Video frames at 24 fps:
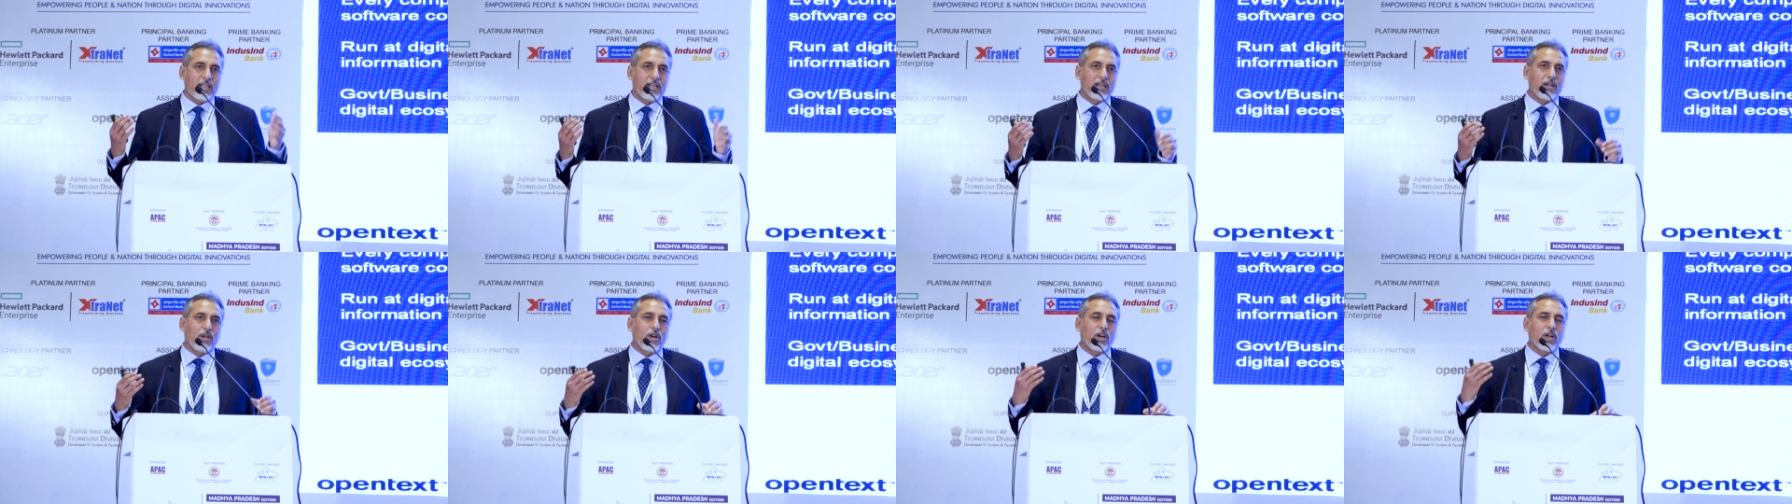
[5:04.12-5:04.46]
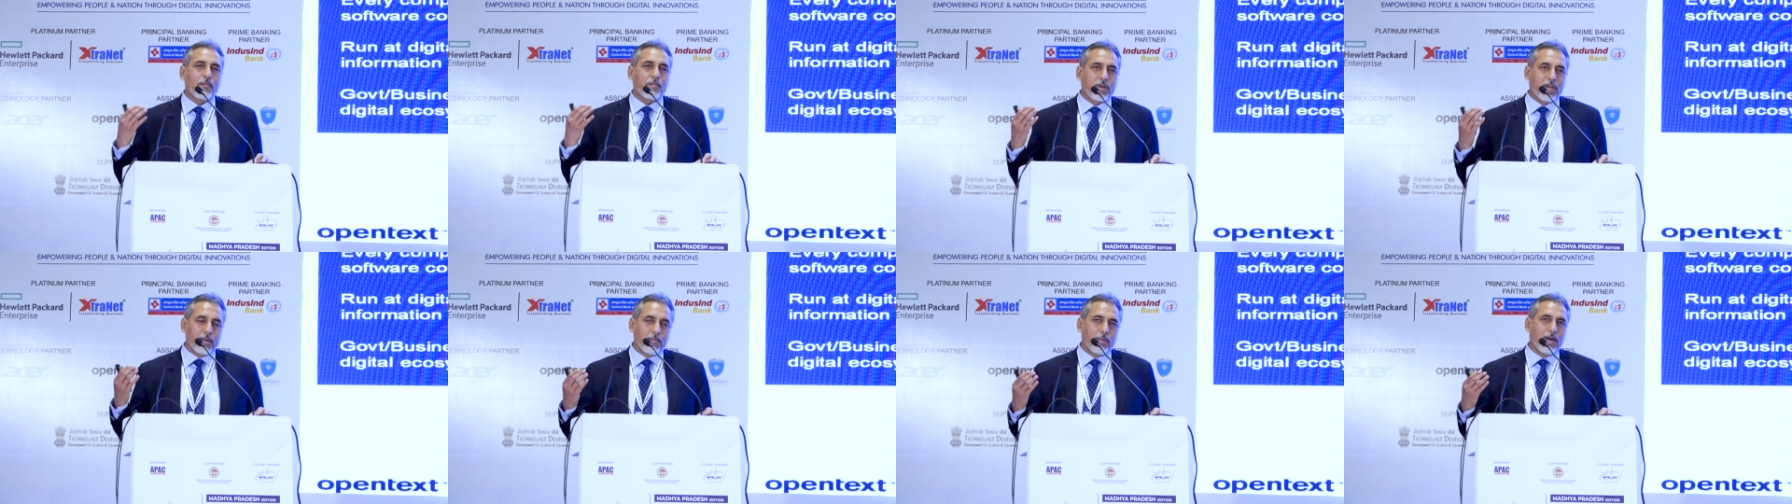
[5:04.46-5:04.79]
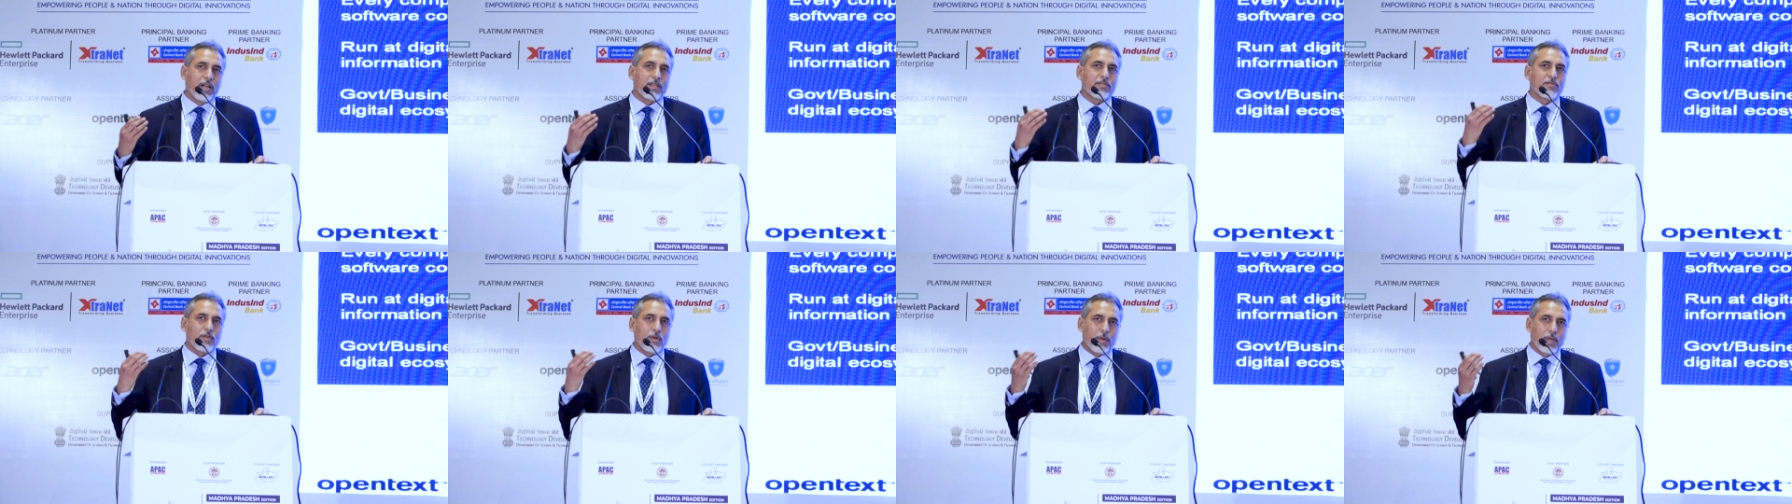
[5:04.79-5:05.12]
a lot of
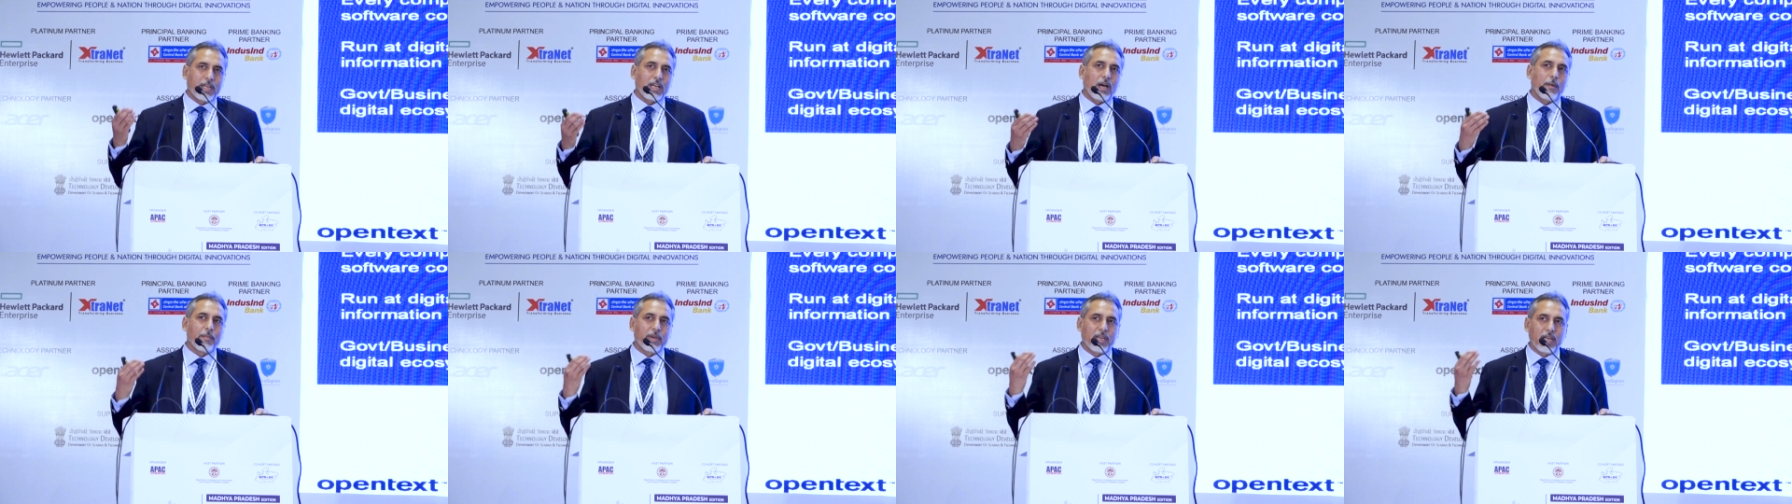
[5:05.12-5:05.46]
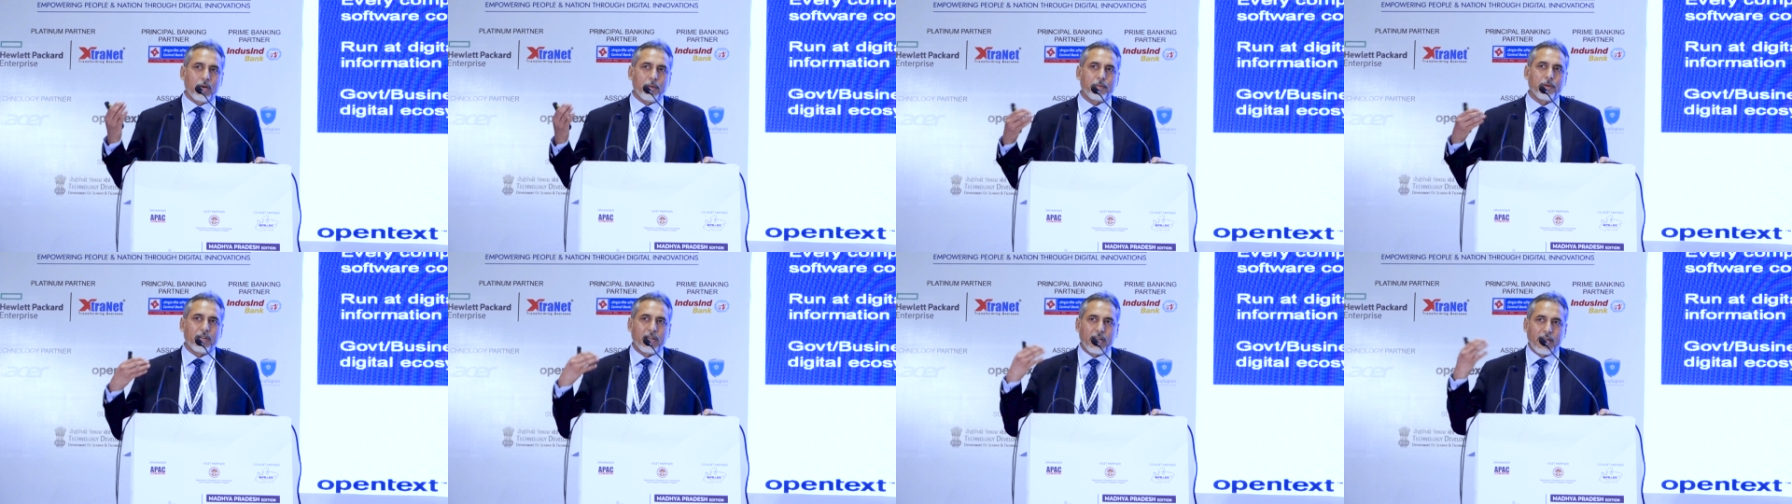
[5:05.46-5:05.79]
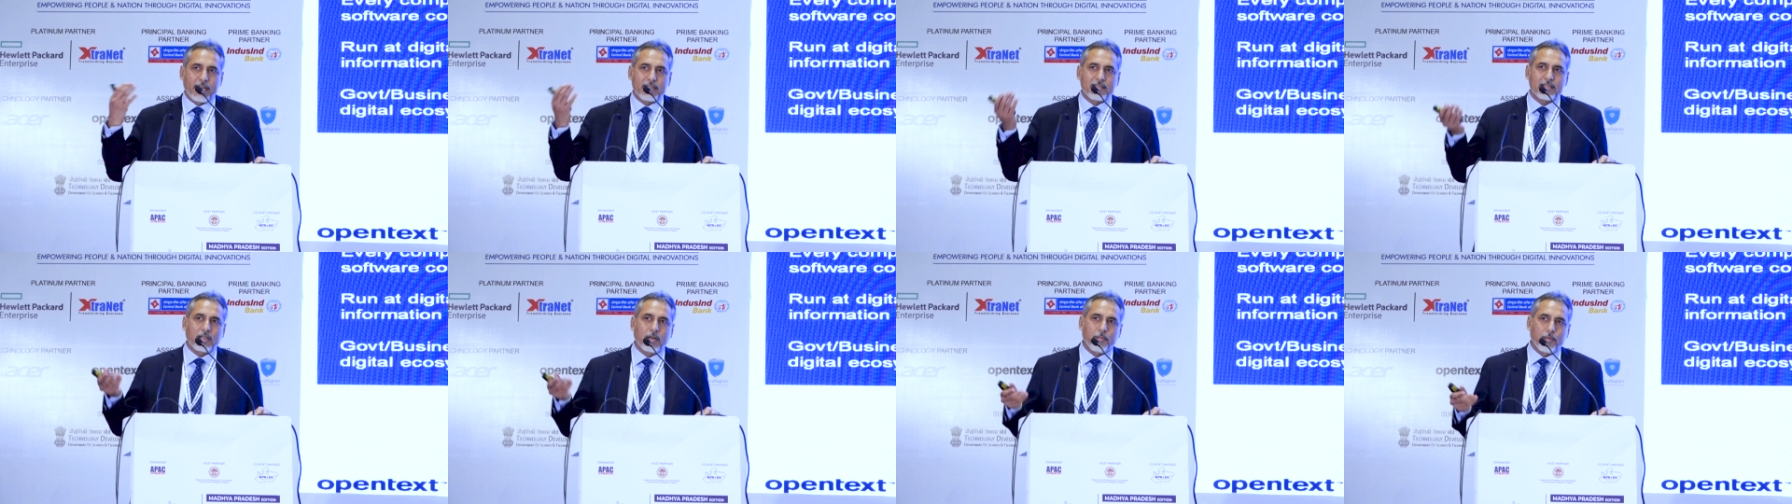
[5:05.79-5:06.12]
demands will be coming up in
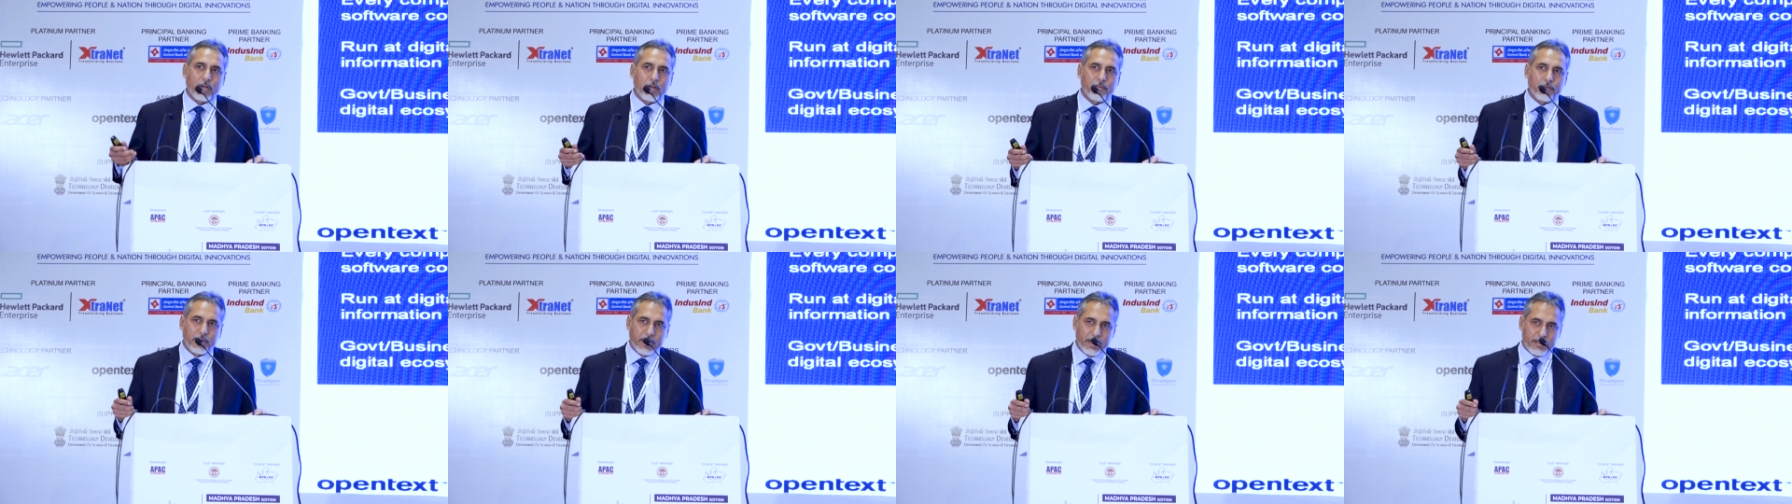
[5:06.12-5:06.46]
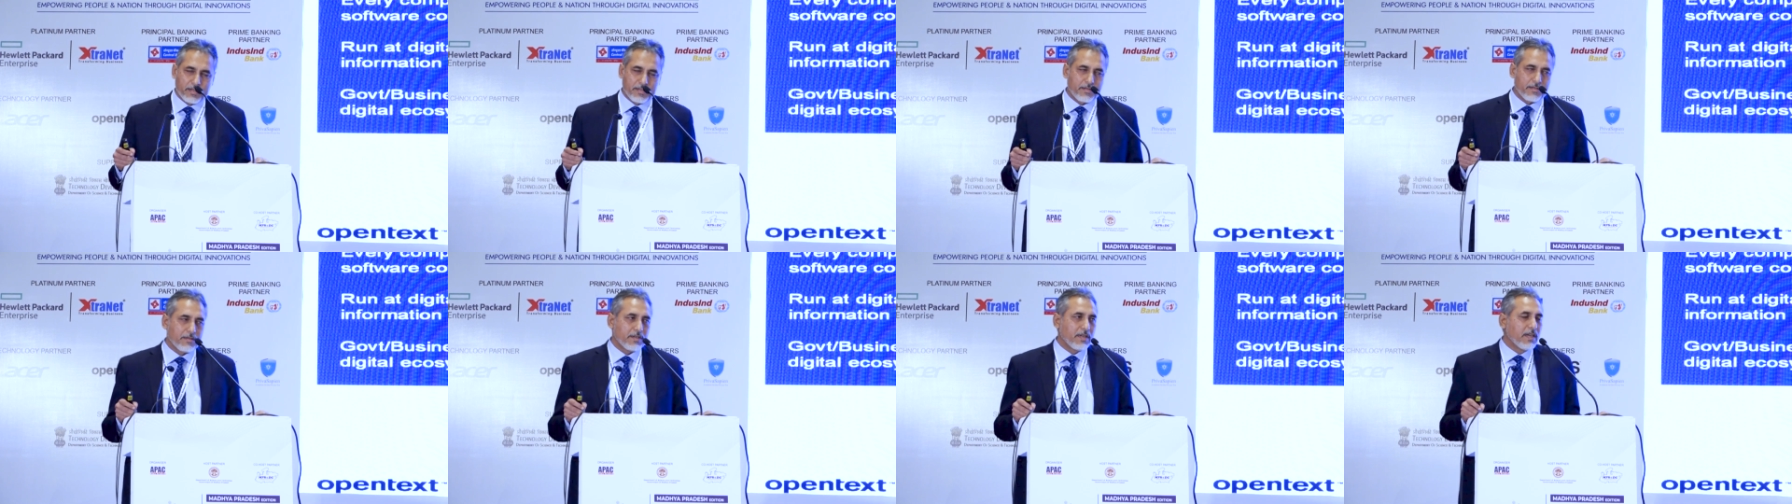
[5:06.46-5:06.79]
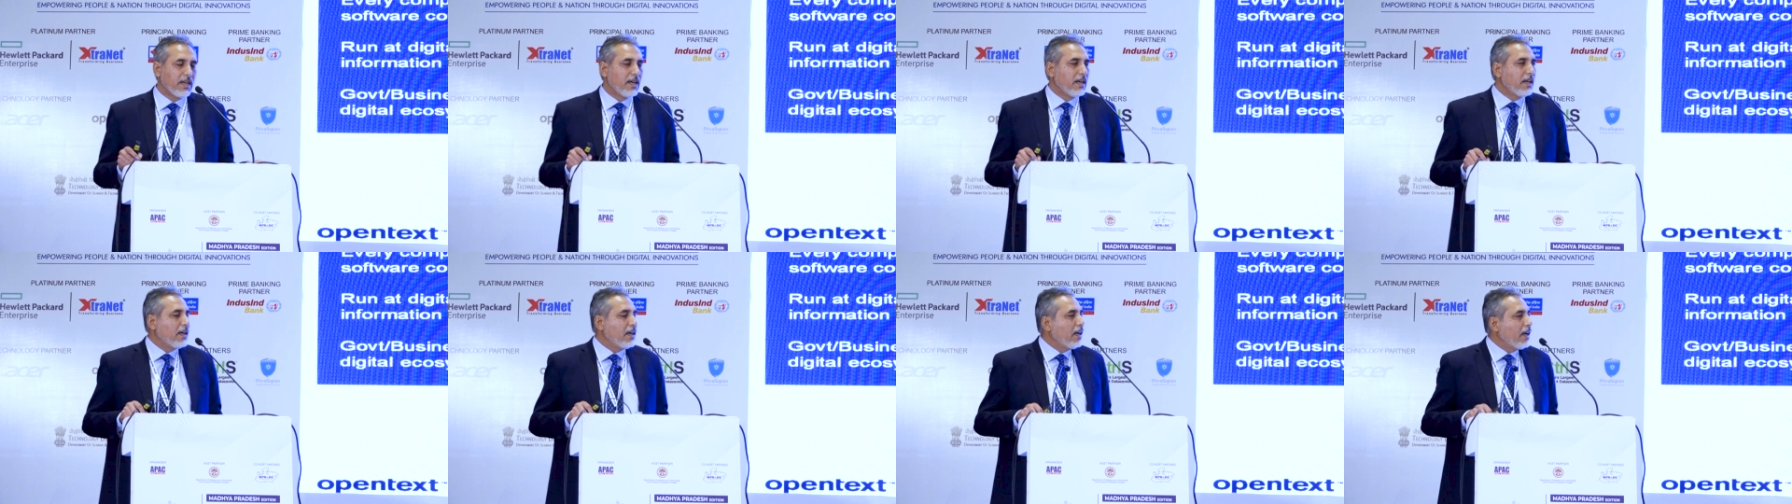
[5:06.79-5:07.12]
next couple of years.
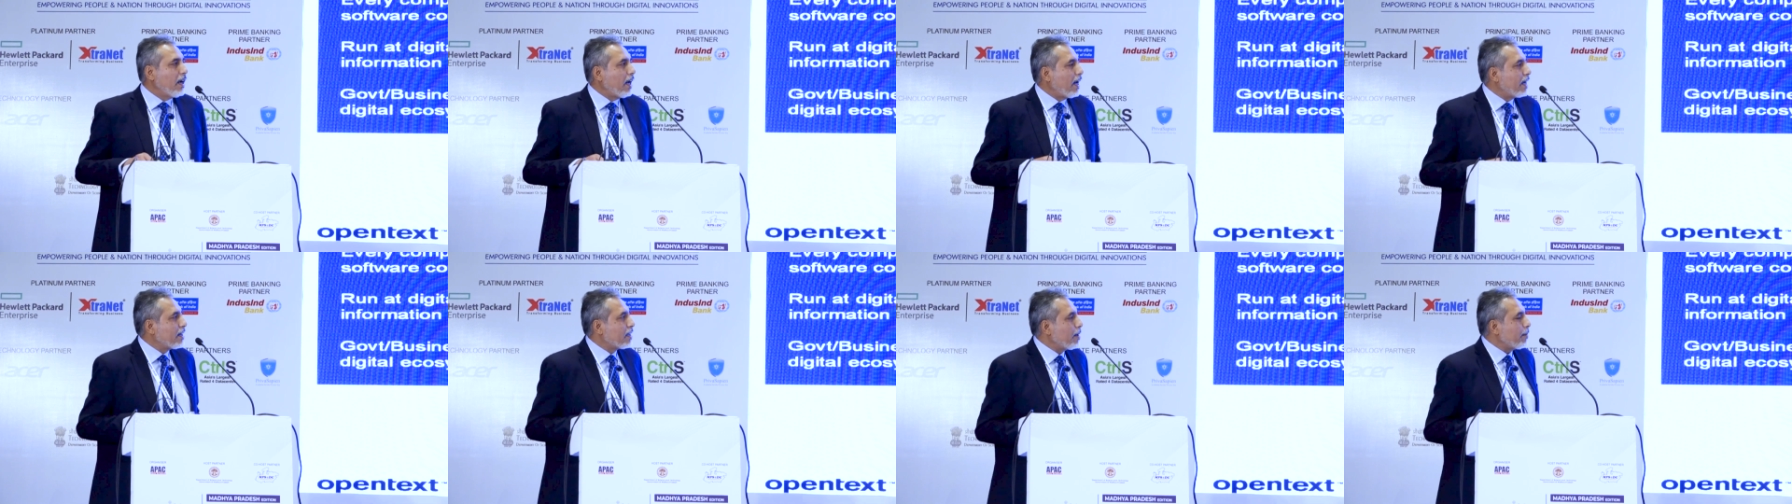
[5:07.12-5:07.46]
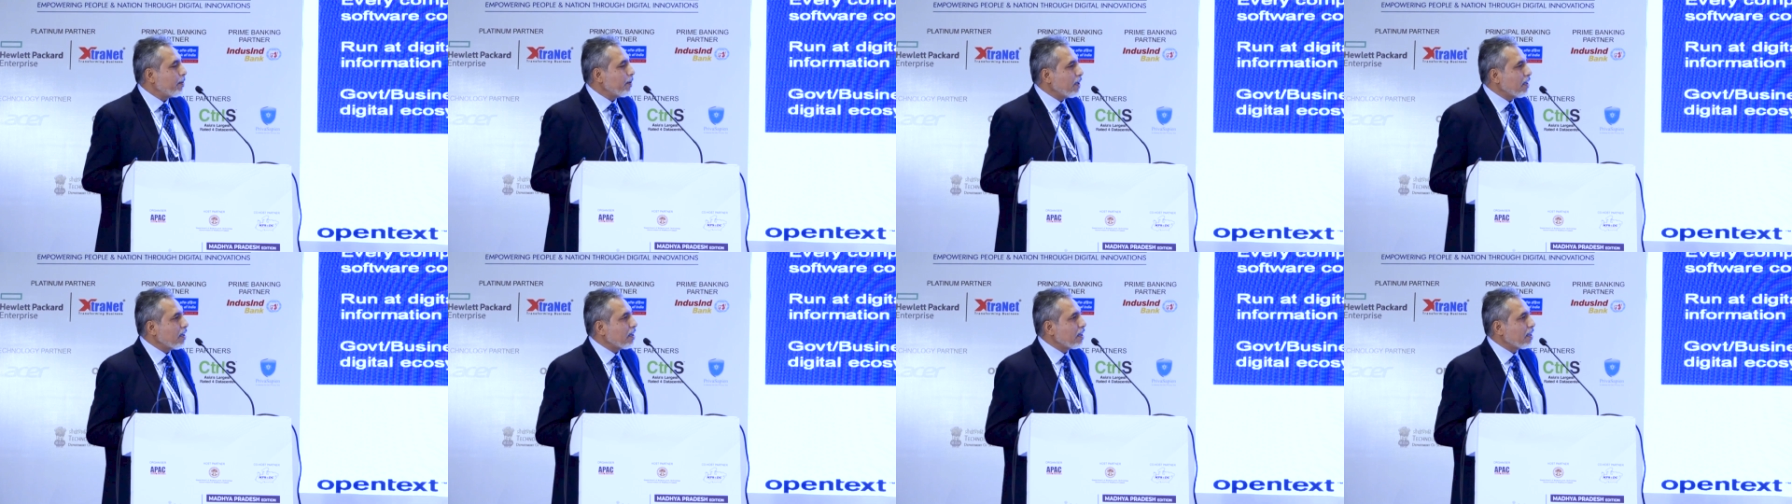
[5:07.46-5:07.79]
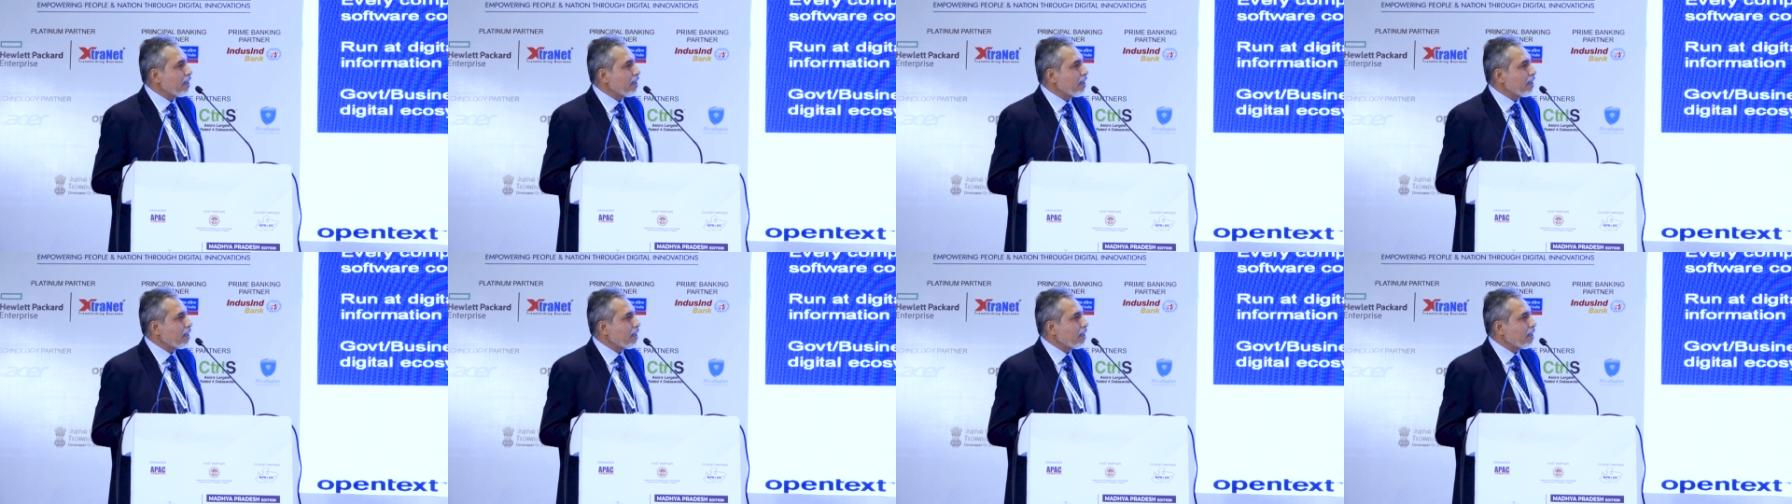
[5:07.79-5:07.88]
And definitely,